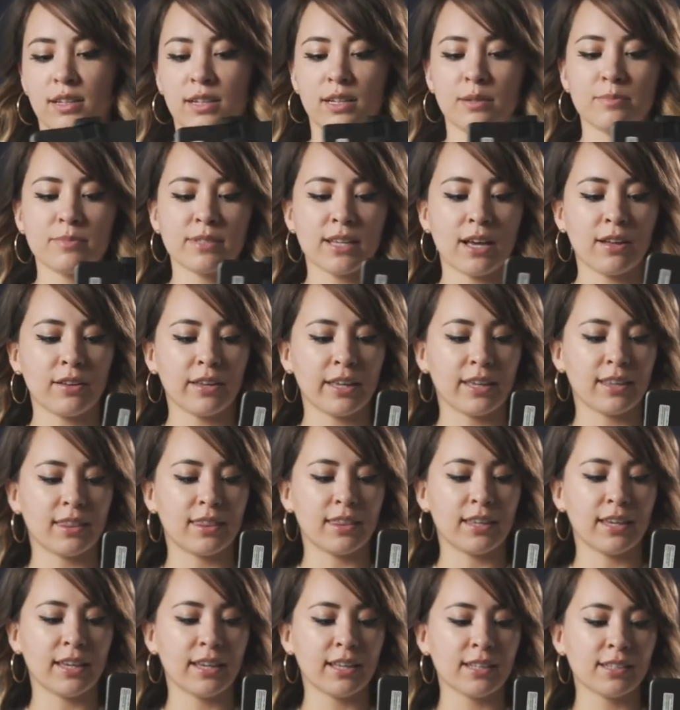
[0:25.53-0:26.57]
comes out like
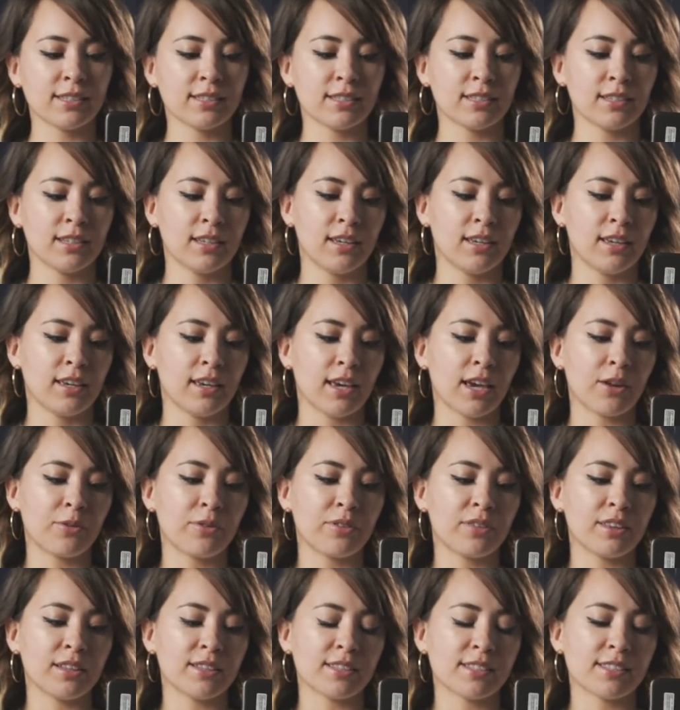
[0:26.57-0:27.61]
this, and
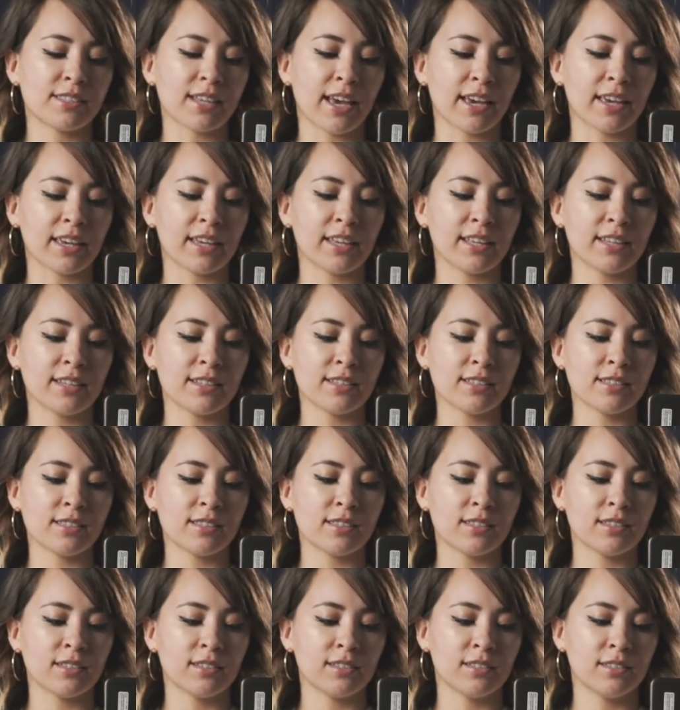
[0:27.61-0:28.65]
within
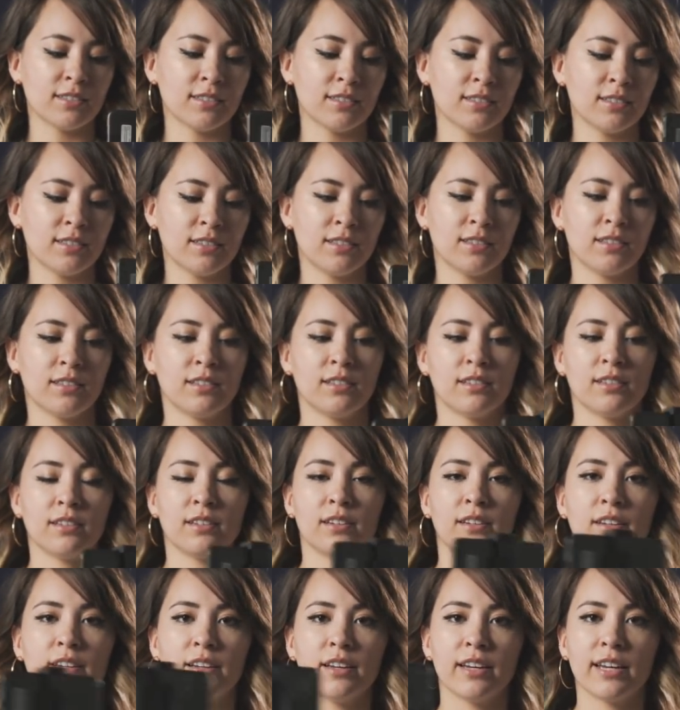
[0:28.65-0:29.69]
seconds,
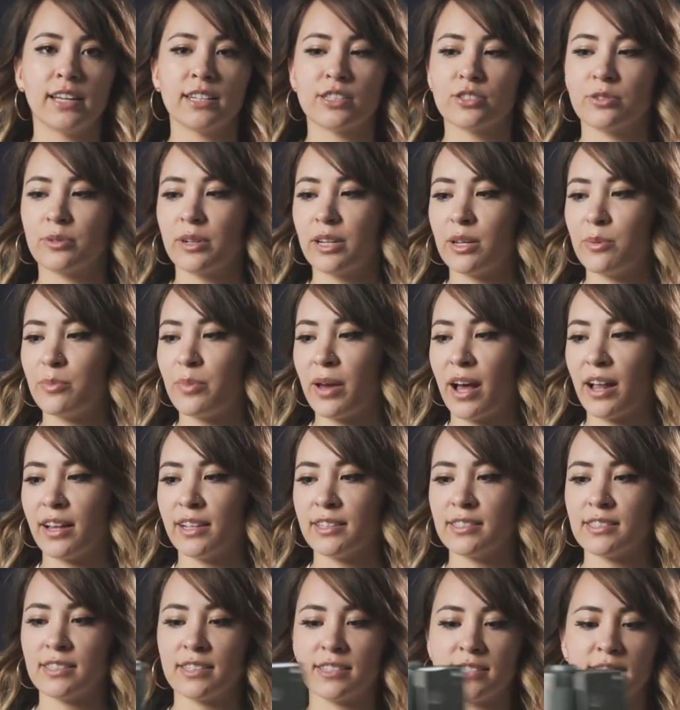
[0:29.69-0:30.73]
it's already
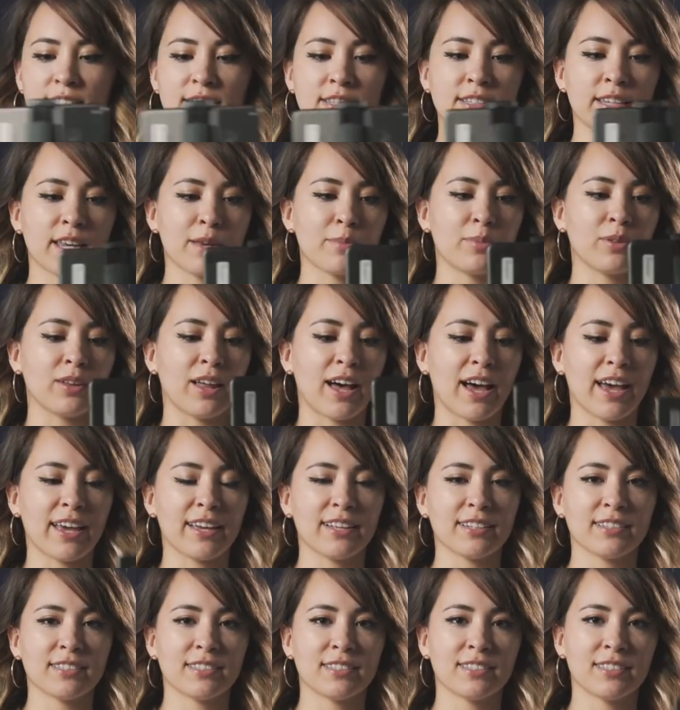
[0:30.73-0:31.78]
balanced and
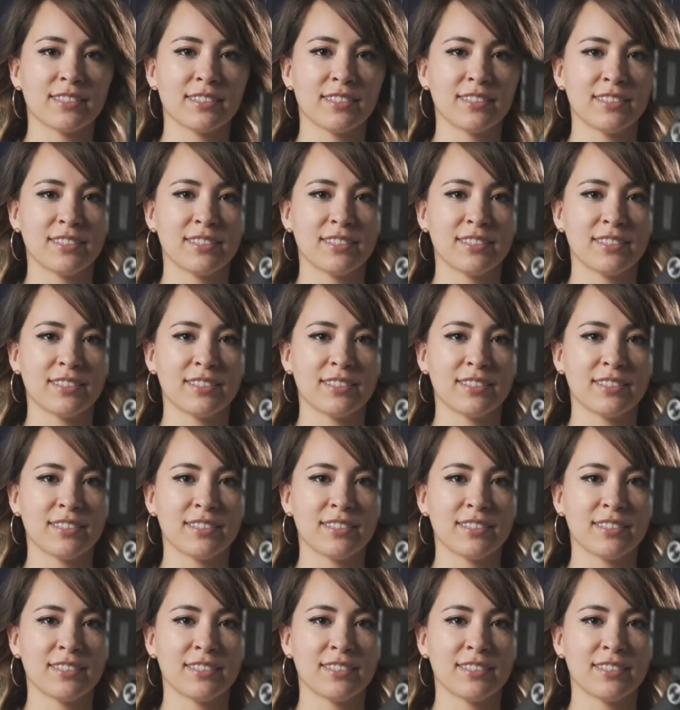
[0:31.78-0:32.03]
stabilized.